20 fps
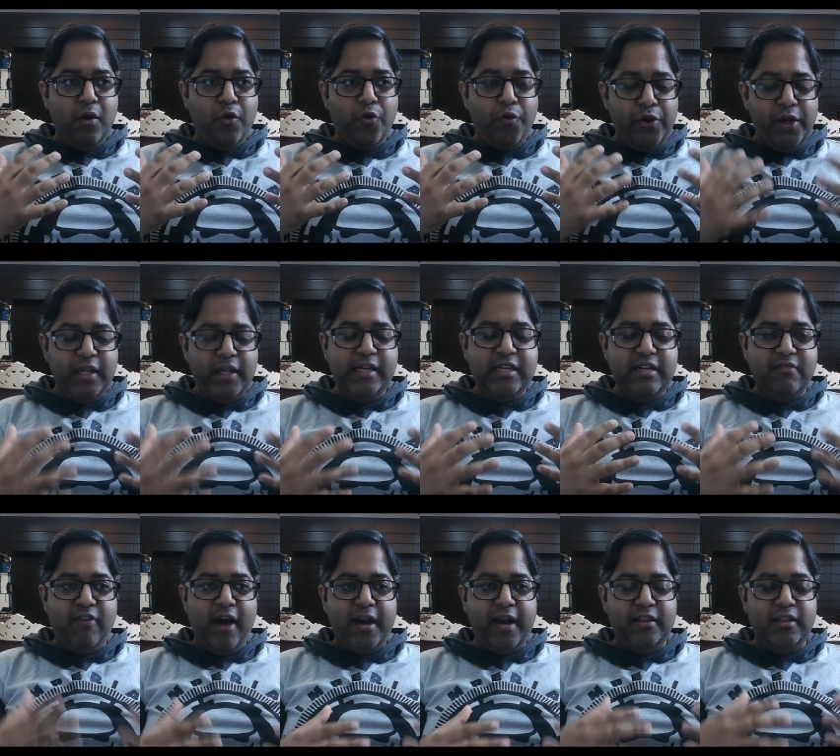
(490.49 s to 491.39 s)
really
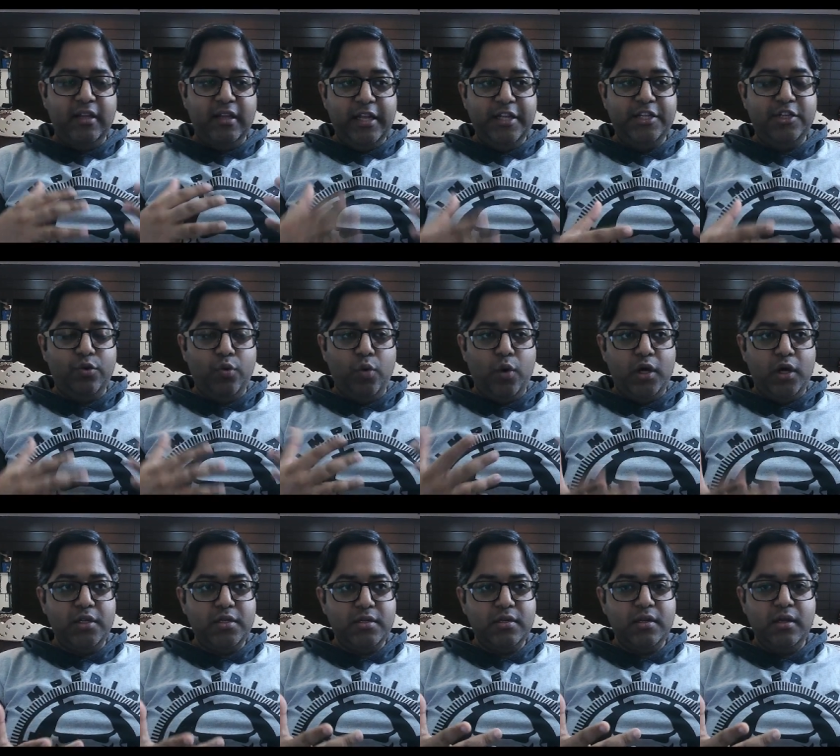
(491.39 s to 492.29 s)
divided the Legion
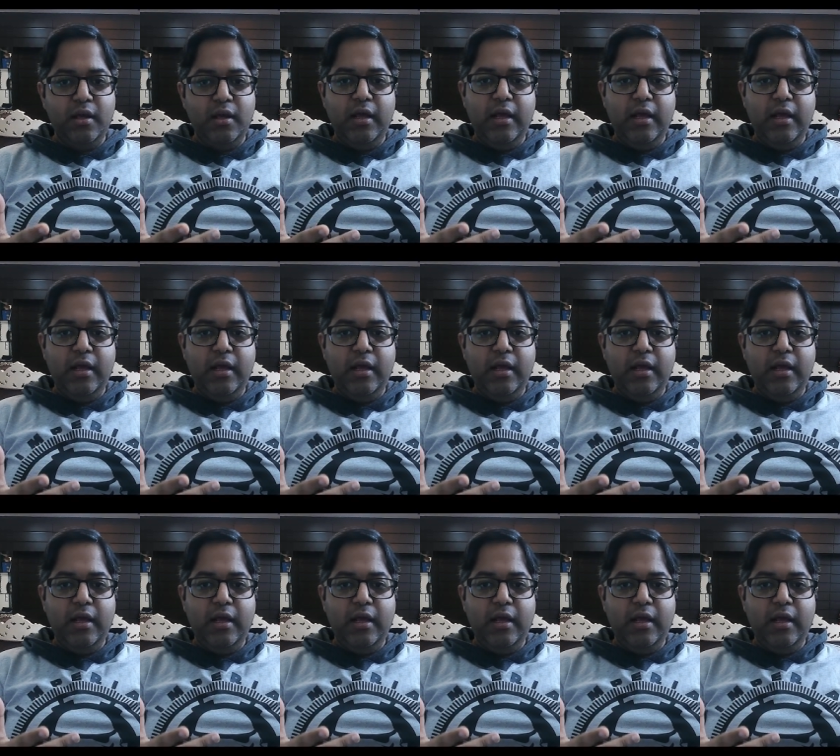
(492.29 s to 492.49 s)
was